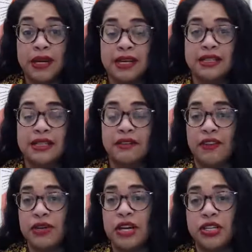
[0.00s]
is the
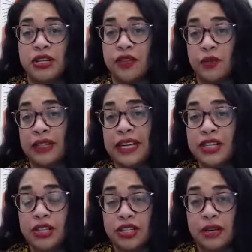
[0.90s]
foundation of the
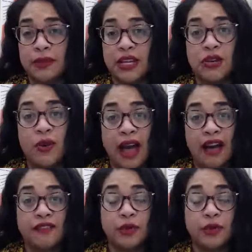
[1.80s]
relationship that you have